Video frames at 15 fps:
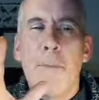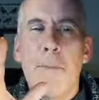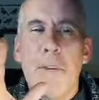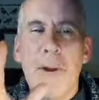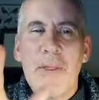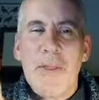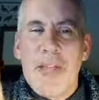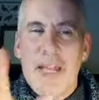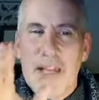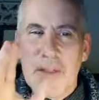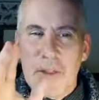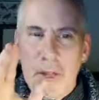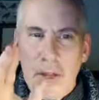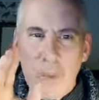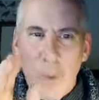but the
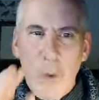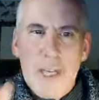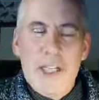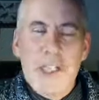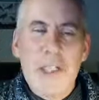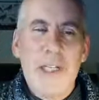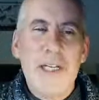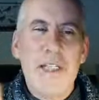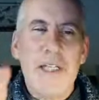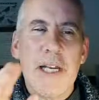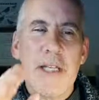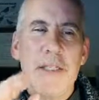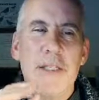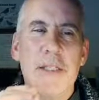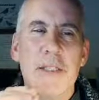kind of wish list
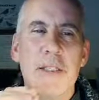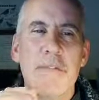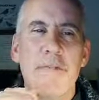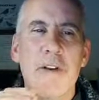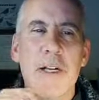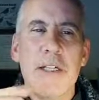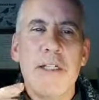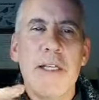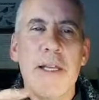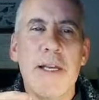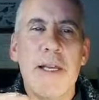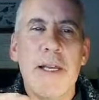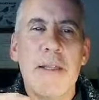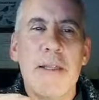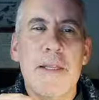there's the
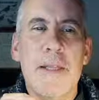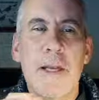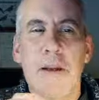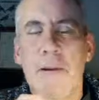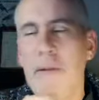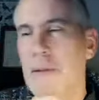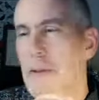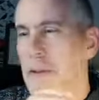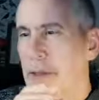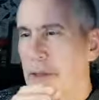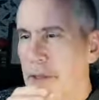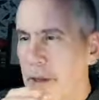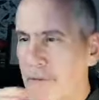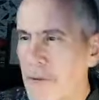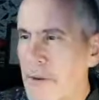firstly it, the
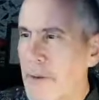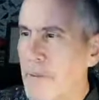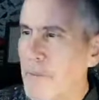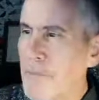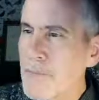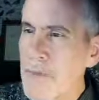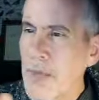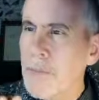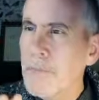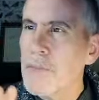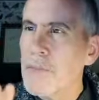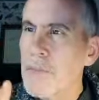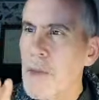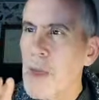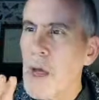different yeah
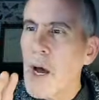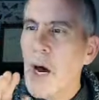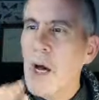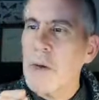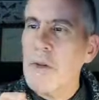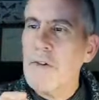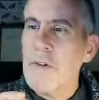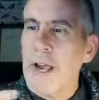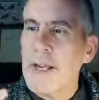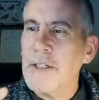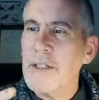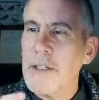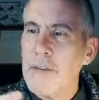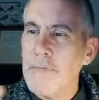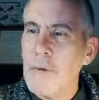I'd
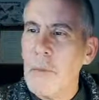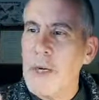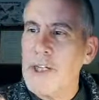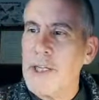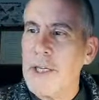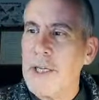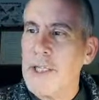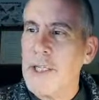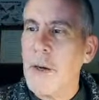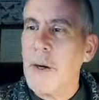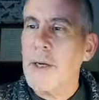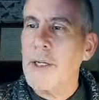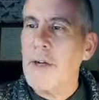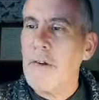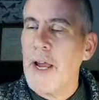create different wish lists so
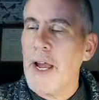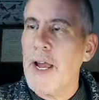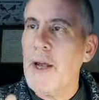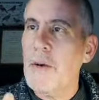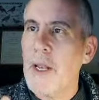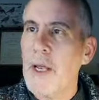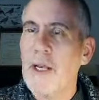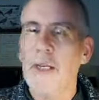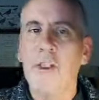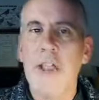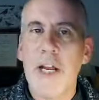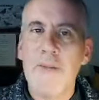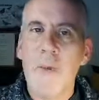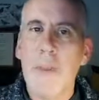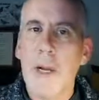I'd create a, like a
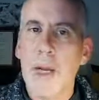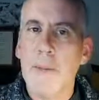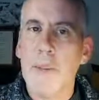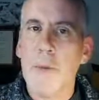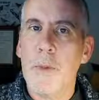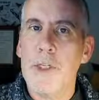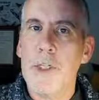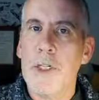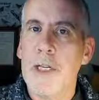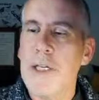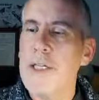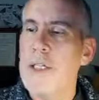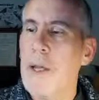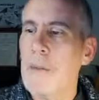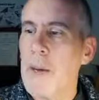general purpose wish
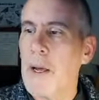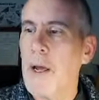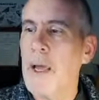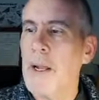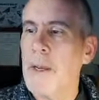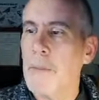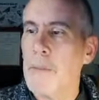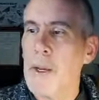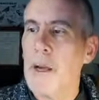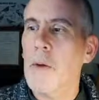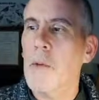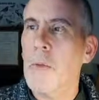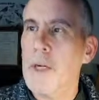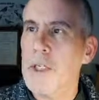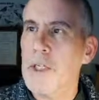list a plant and a
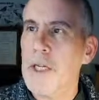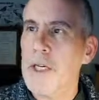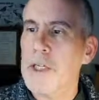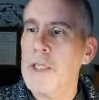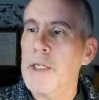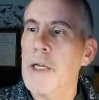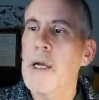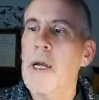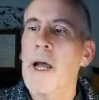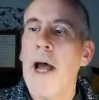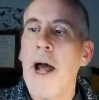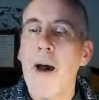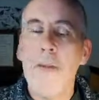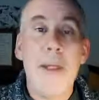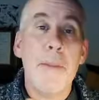plant wish list
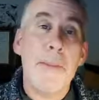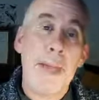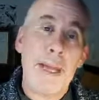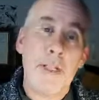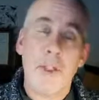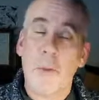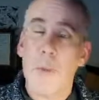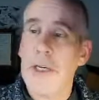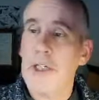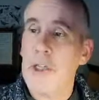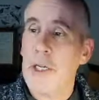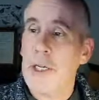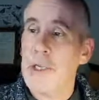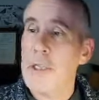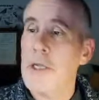and then a picture
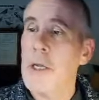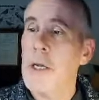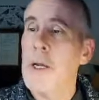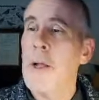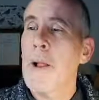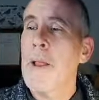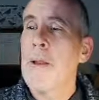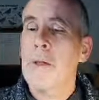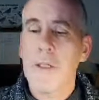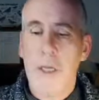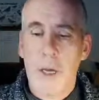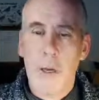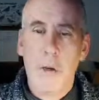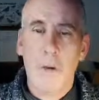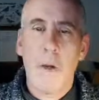wish list
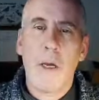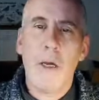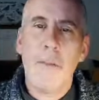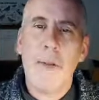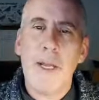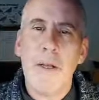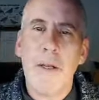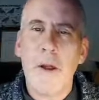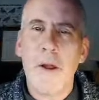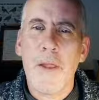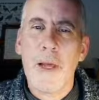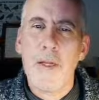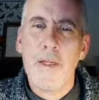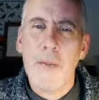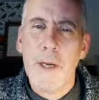so I'm gonna make a note of
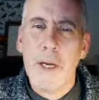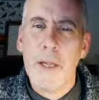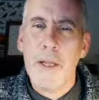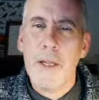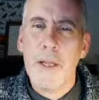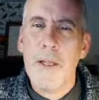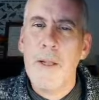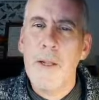that as well